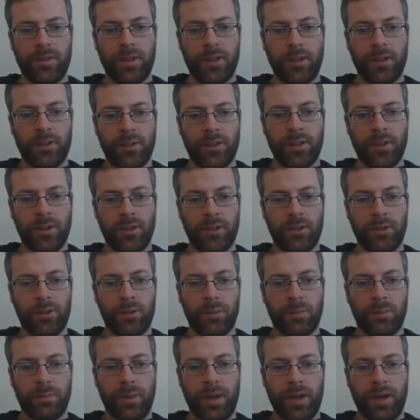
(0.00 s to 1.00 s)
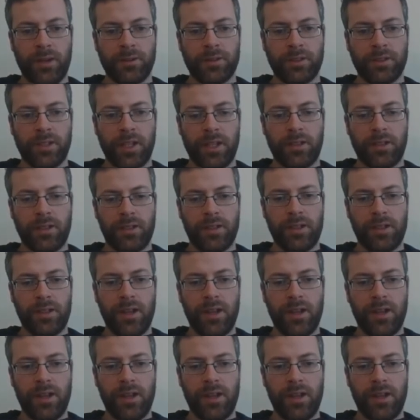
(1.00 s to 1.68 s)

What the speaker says: Another cool pound sign.